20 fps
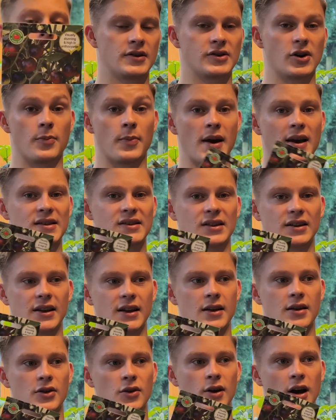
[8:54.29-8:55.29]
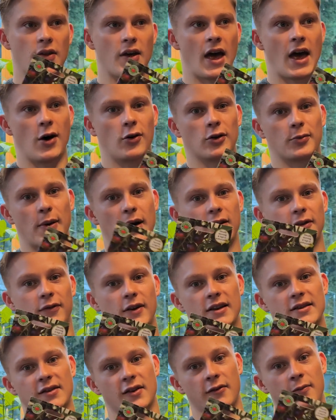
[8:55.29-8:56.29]
So basically you get the health
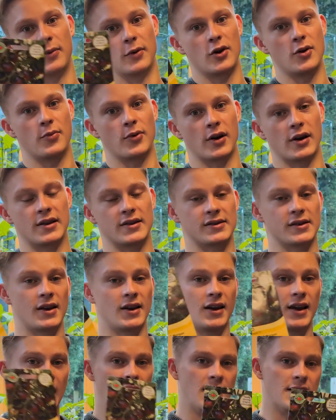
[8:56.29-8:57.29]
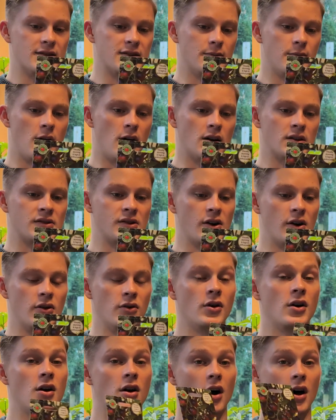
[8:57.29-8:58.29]
benefits of blueberries in a tomato
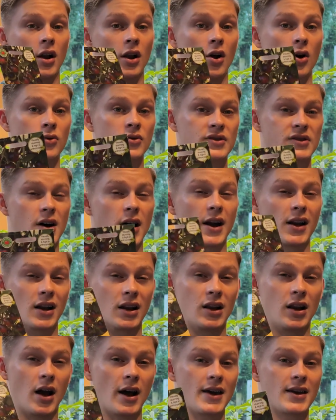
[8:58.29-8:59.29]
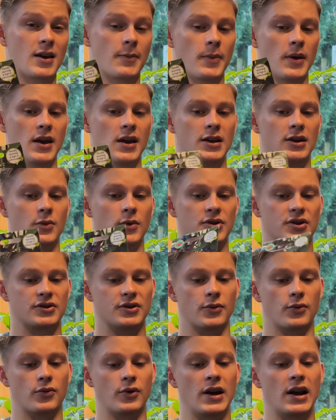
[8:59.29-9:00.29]
alongside lycopene, which is
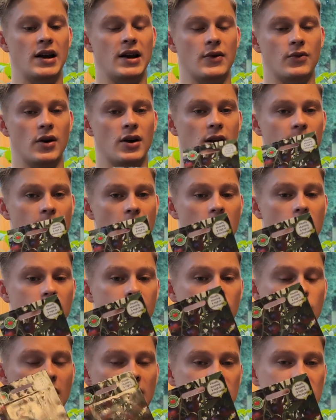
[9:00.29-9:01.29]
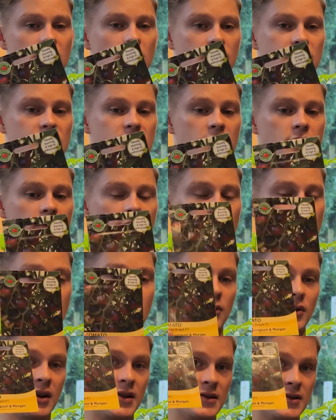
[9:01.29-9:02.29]
a really, really powerful antioxidant
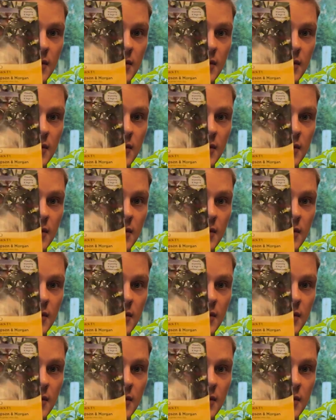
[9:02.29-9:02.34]
found in